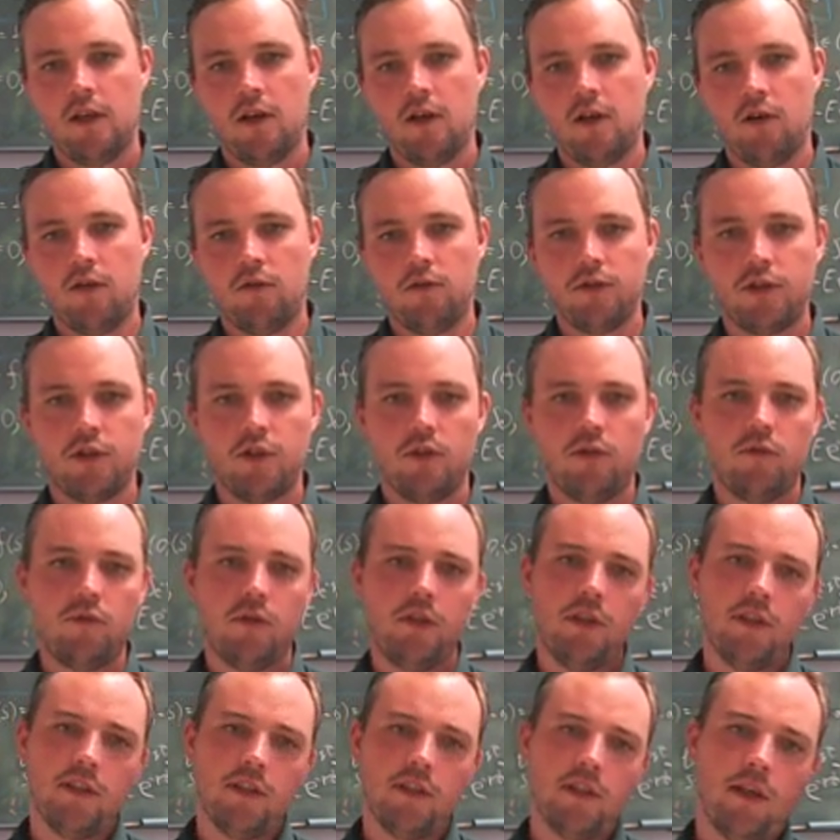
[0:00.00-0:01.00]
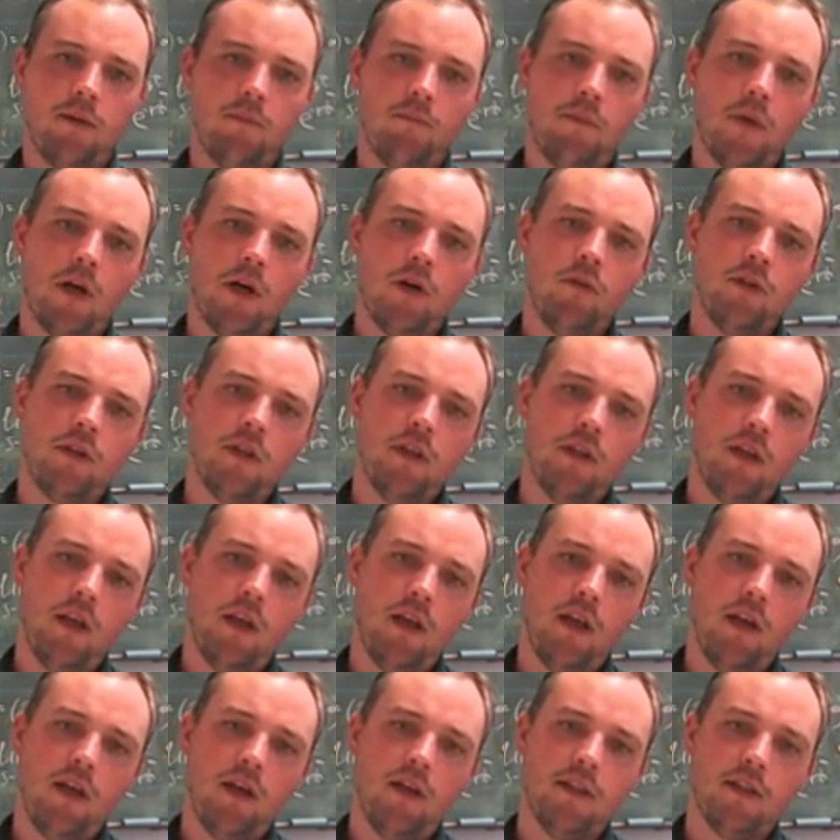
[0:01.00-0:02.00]
Although in some mountain
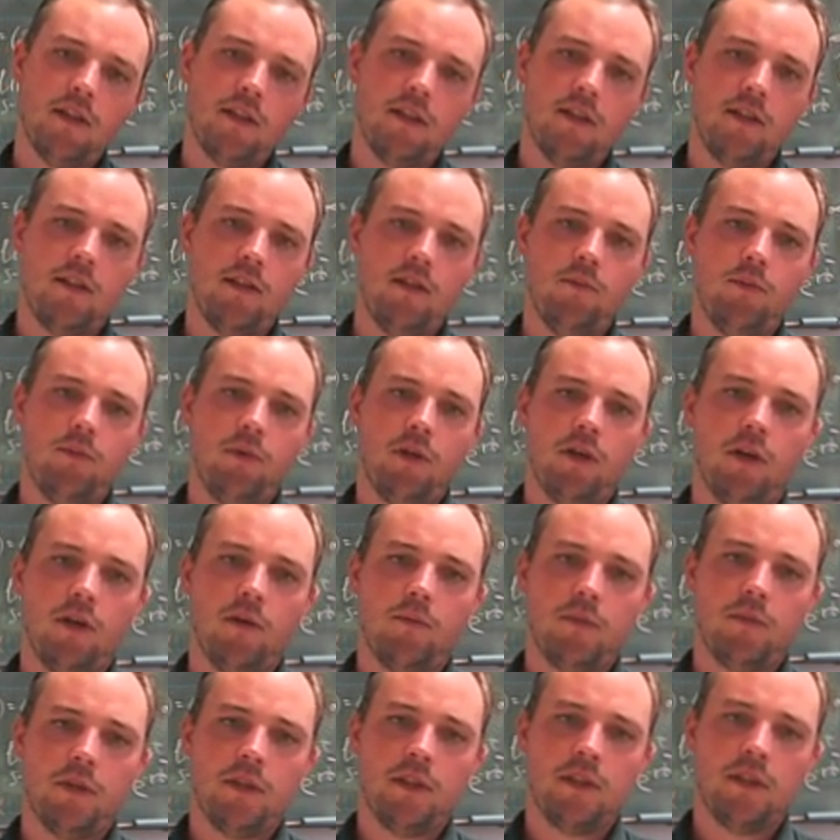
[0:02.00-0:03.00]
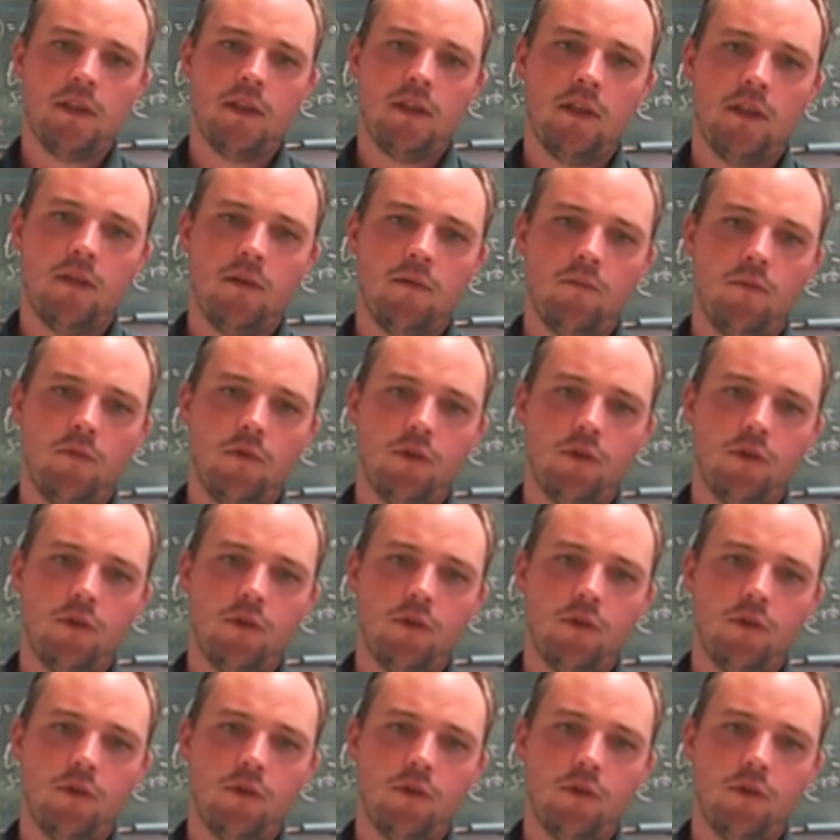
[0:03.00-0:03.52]
areas it becomes more